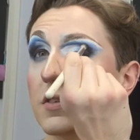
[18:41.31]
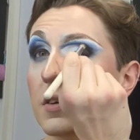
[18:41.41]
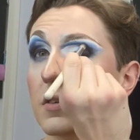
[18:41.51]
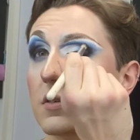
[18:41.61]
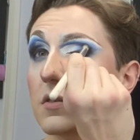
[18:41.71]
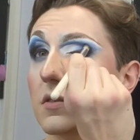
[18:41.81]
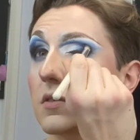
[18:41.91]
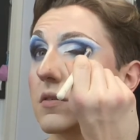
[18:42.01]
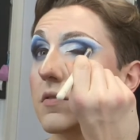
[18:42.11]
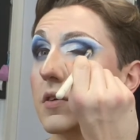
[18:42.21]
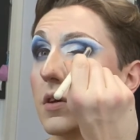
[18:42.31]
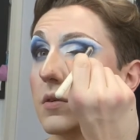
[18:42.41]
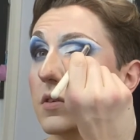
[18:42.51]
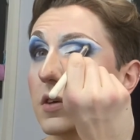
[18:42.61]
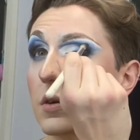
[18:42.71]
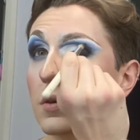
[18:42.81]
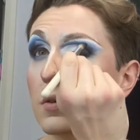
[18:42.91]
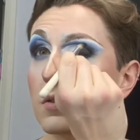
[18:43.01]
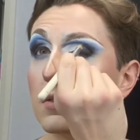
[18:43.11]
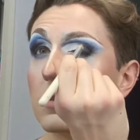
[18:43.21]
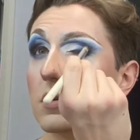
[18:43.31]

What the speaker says: sins for you to use